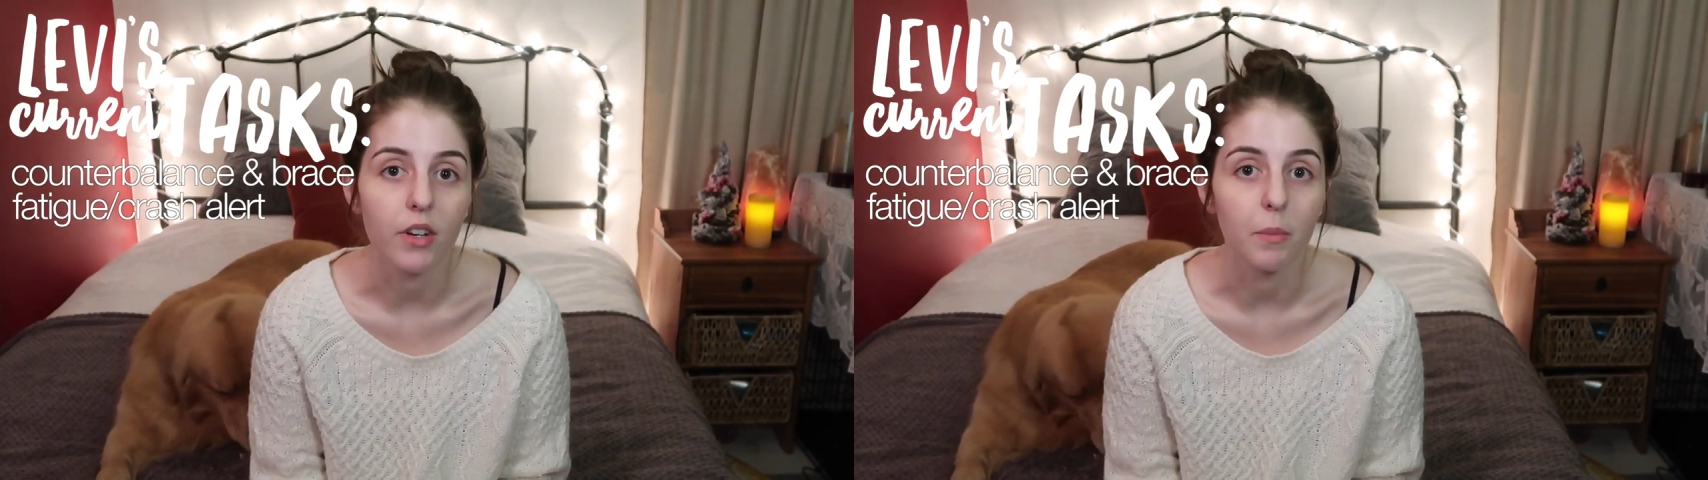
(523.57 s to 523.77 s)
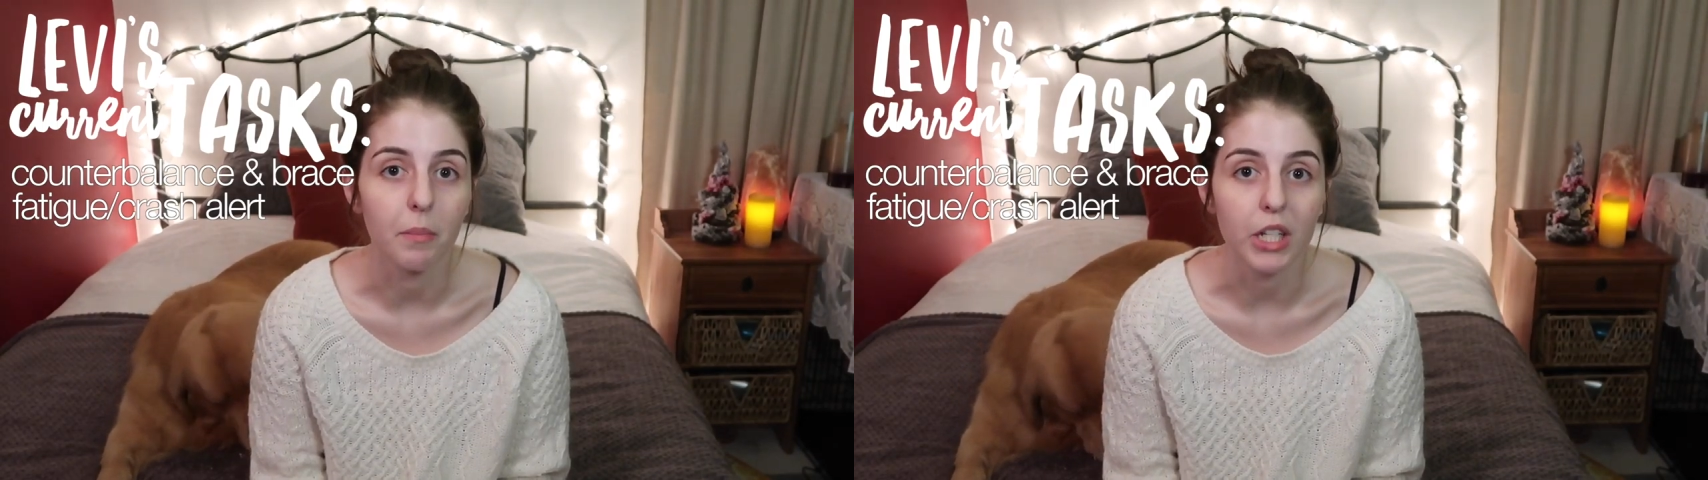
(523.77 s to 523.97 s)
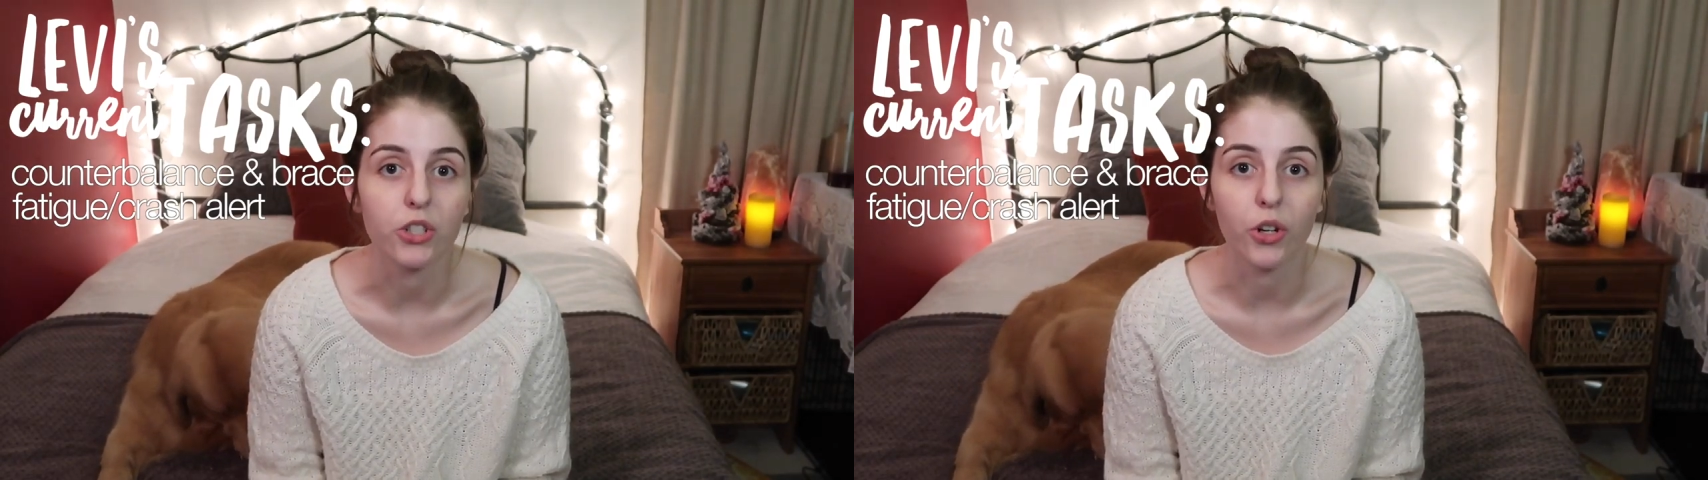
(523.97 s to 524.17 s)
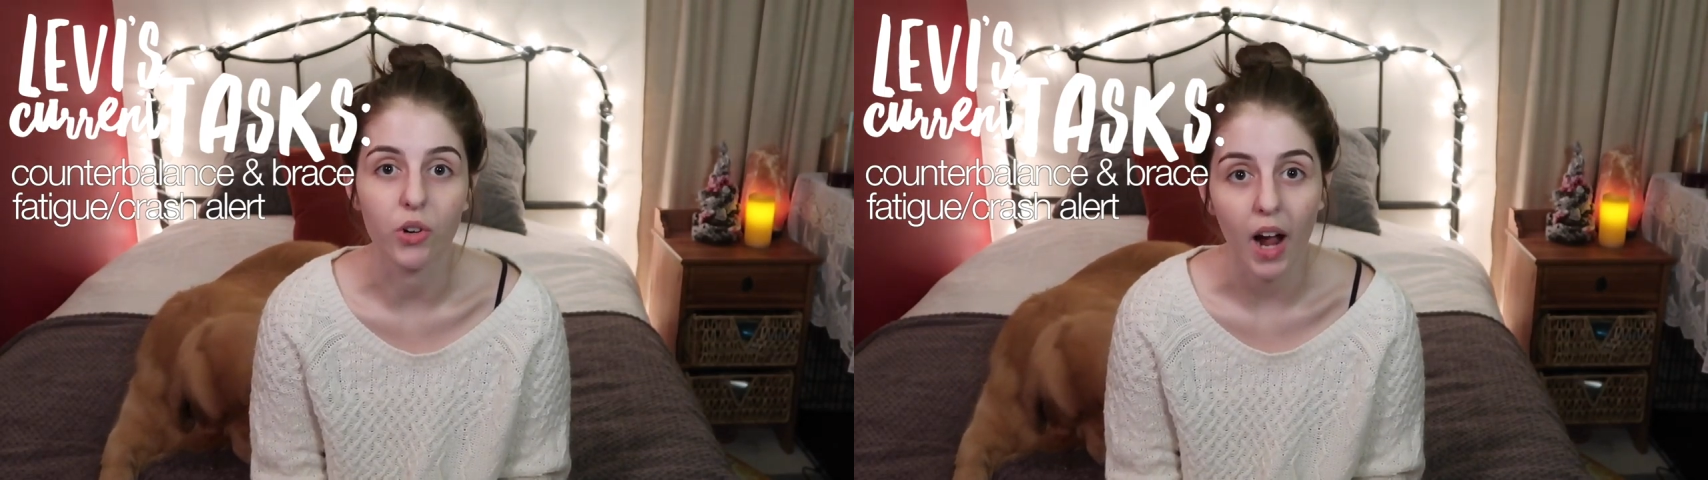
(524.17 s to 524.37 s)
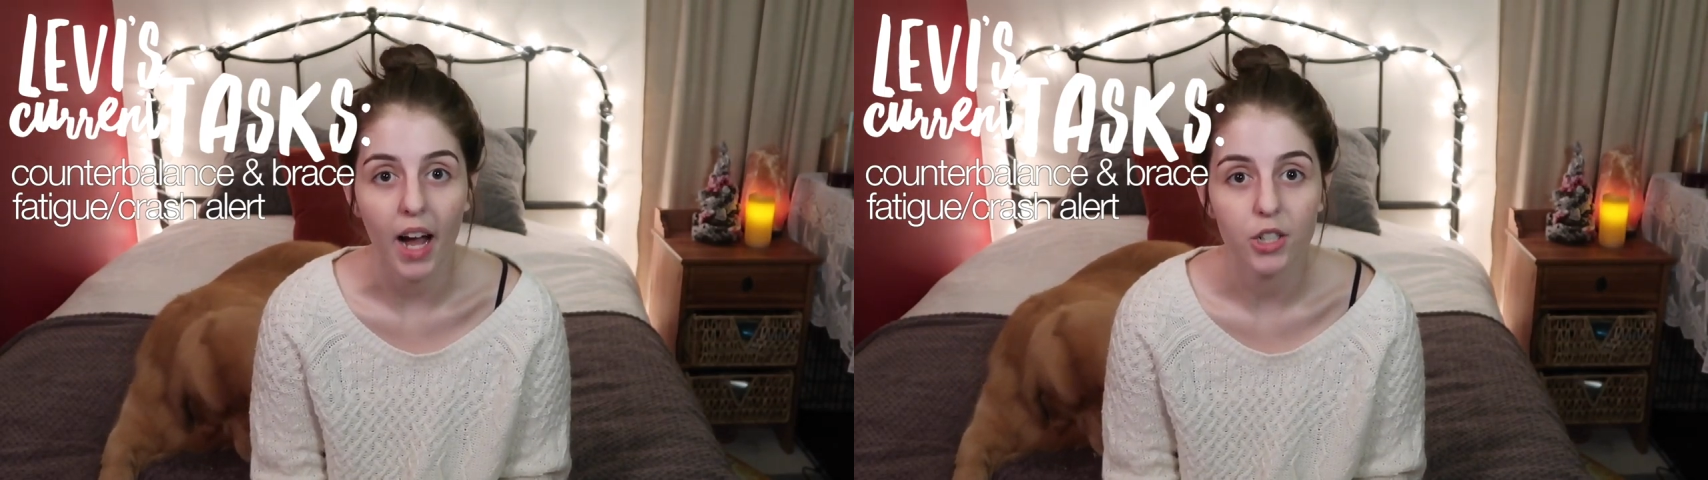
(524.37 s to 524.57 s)
a major
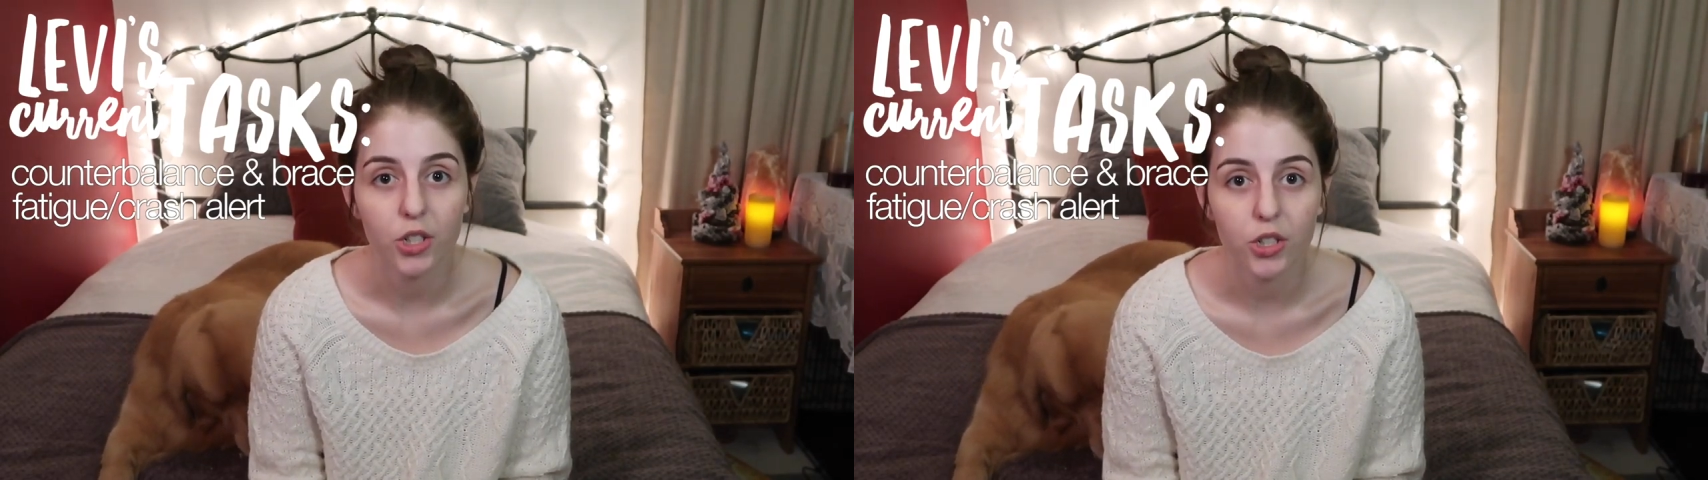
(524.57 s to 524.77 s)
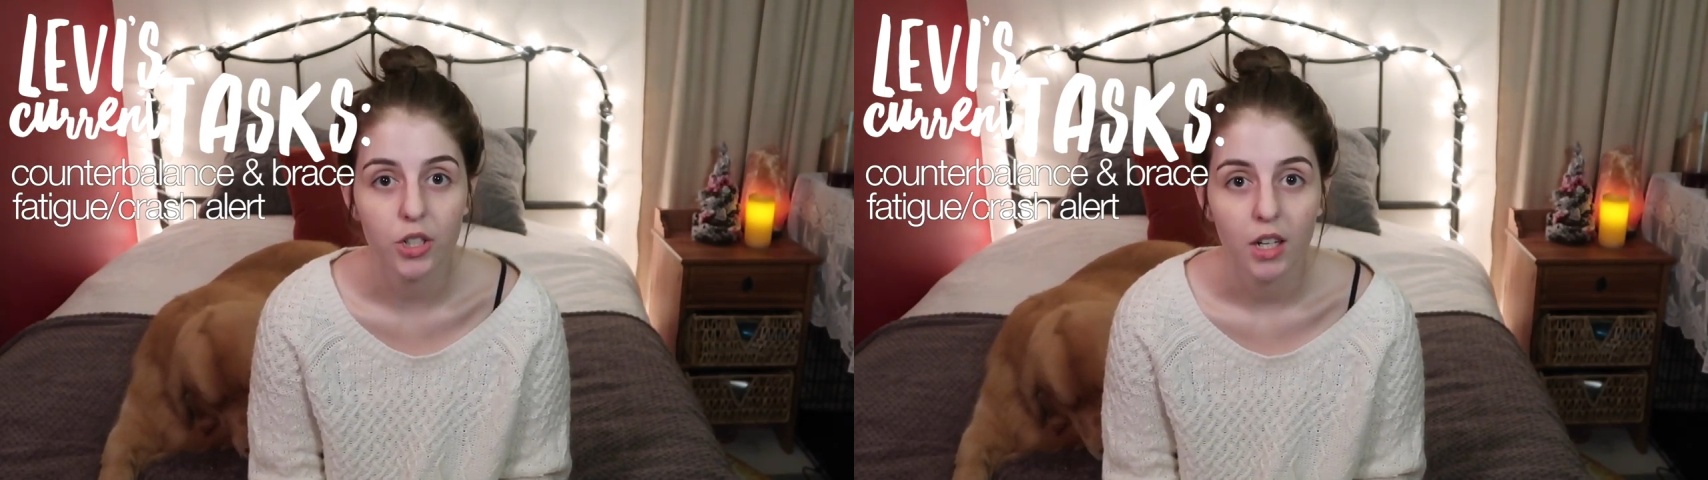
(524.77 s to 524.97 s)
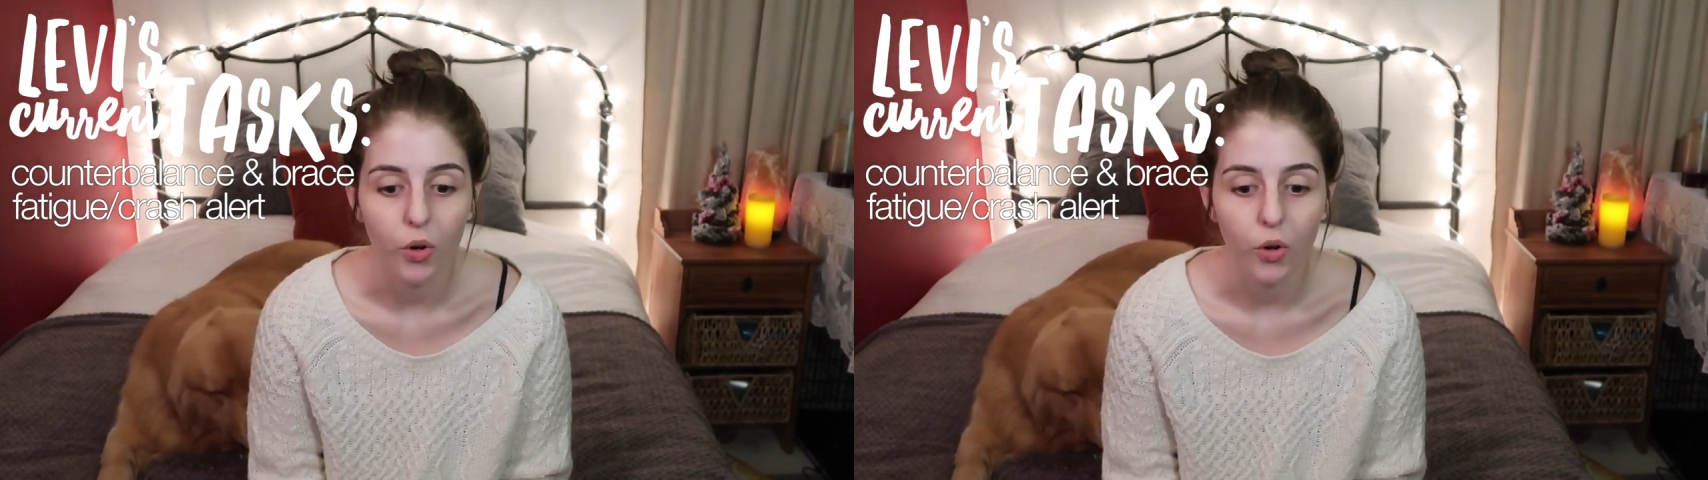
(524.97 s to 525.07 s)
crash.